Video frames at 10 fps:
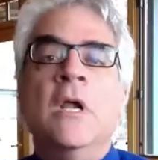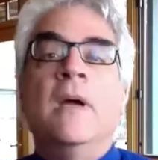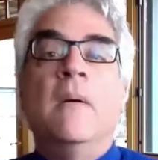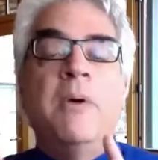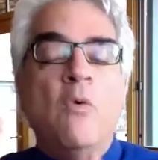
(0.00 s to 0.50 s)

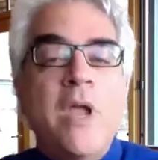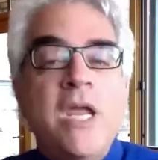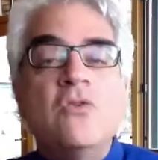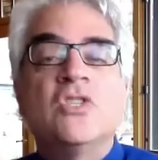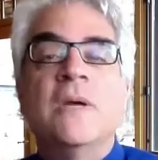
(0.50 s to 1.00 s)
But we
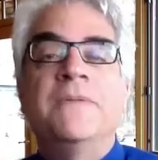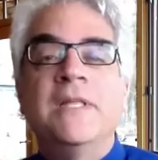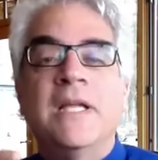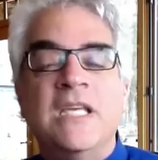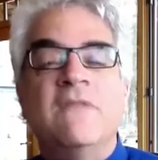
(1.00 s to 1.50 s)
do something
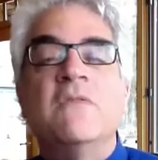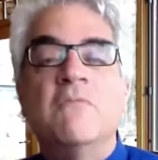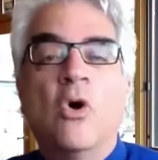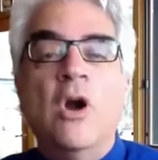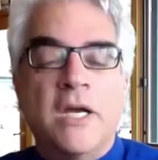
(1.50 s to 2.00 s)
that's even
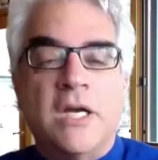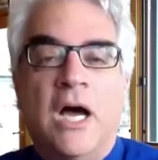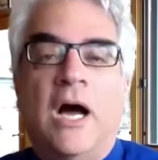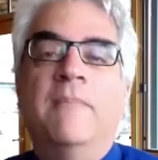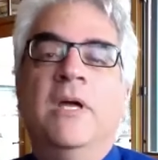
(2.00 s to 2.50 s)
more
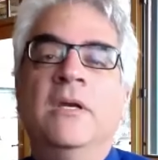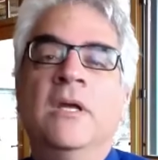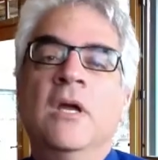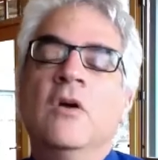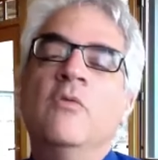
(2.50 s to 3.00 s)
uncommon.
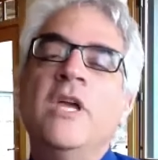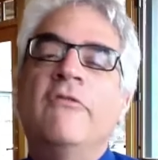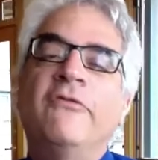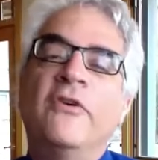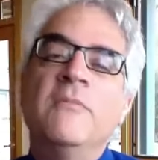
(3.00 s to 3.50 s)
We
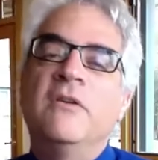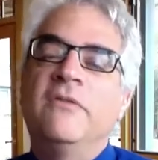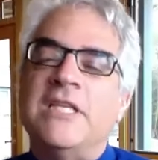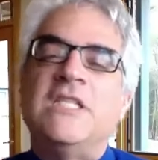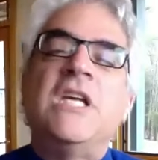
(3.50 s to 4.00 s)

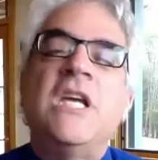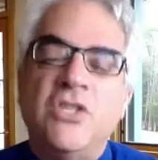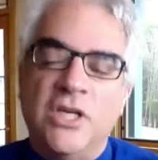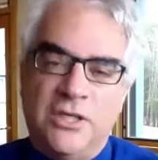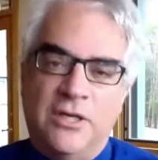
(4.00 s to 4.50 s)
affirmatively teach
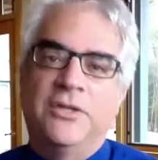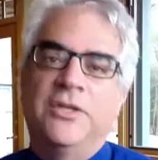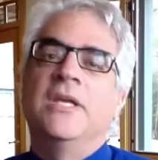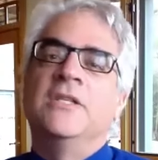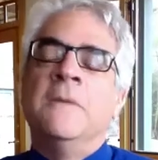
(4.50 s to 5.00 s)
each other
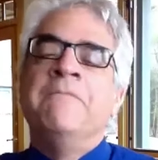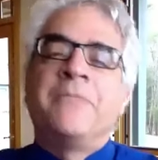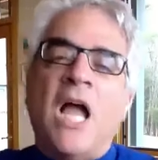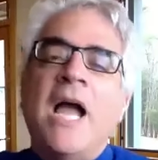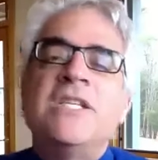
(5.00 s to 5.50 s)
things.
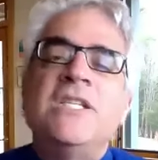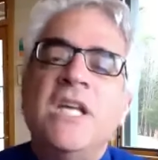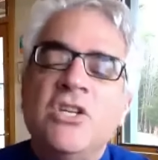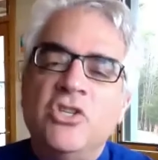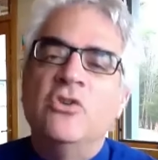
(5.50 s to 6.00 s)
I
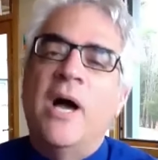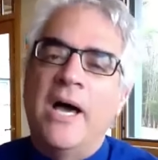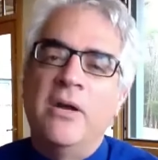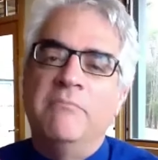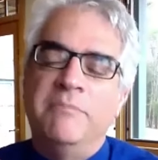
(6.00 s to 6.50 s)
teach you how
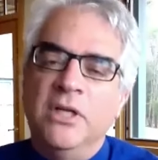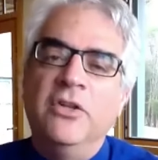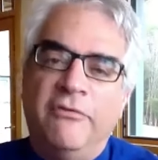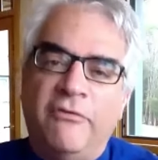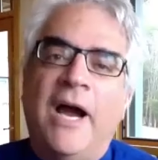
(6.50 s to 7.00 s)
to build
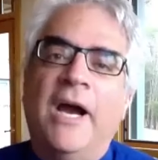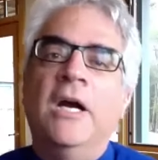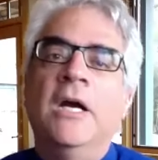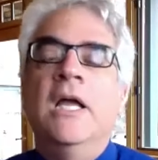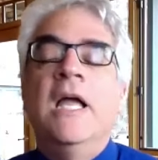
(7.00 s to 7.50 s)
a fire.
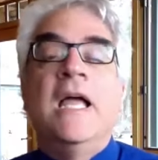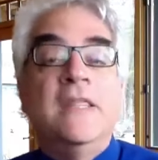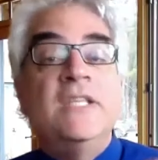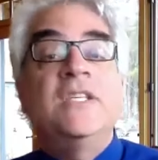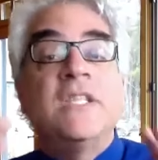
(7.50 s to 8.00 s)
And
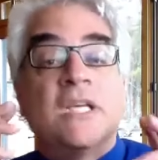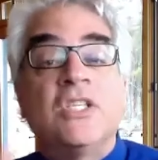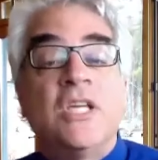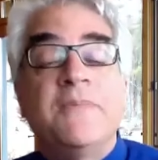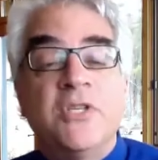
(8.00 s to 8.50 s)
this is
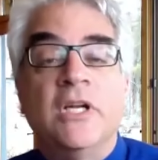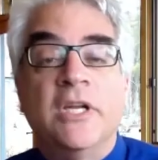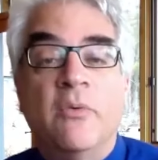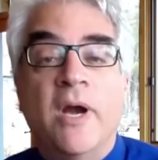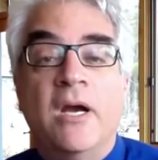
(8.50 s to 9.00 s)
exceptionally
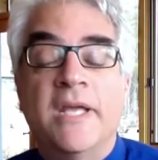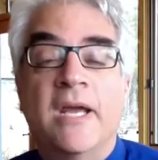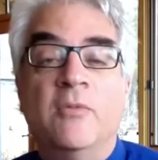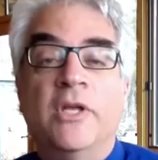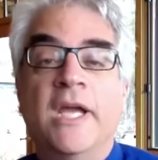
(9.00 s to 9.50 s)
rare in the
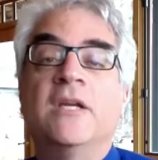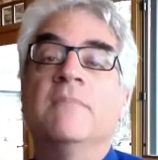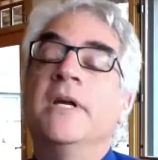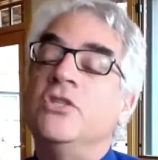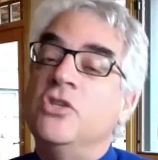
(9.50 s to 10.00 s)
animal kingdom,
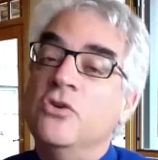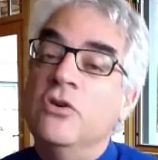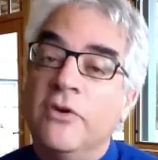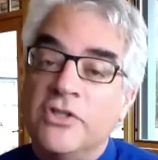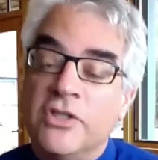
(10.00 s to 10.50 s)
but it's
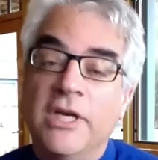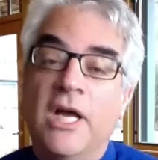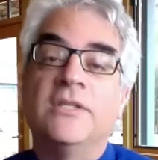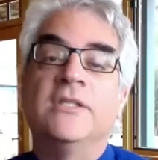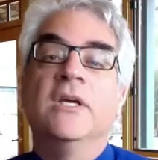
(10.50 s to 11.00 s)
universal in
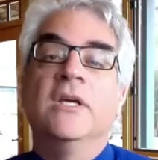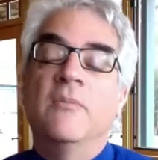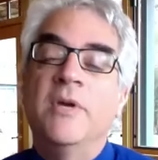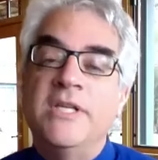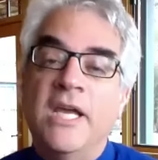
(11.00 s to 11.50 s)
us and
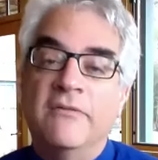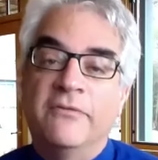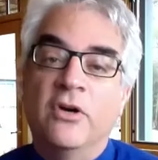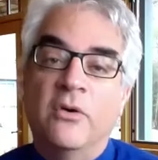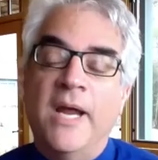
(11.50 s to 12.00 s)
we take it
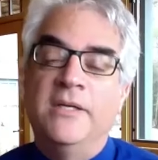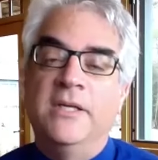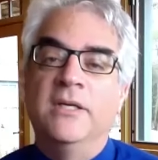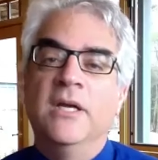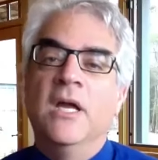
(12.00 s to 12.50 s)
for granted.
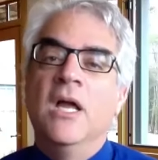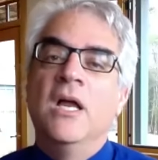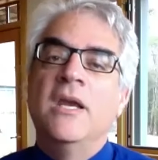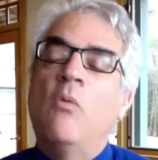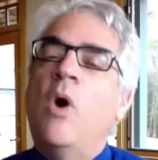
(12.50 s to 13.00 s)

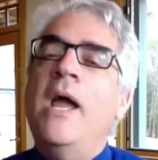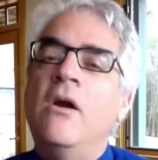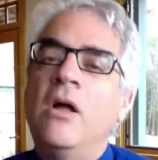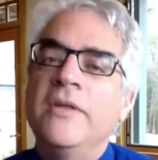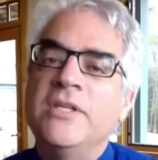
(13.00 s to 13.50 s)
Now, why are
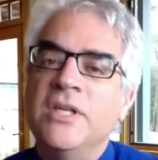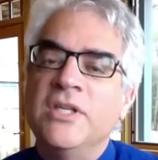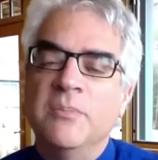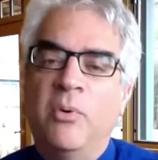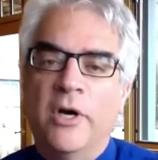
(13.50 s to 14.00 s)
all these things
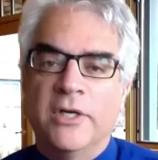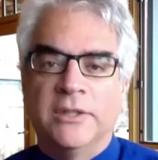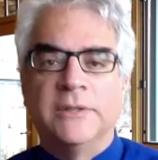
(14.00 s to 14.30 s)
important?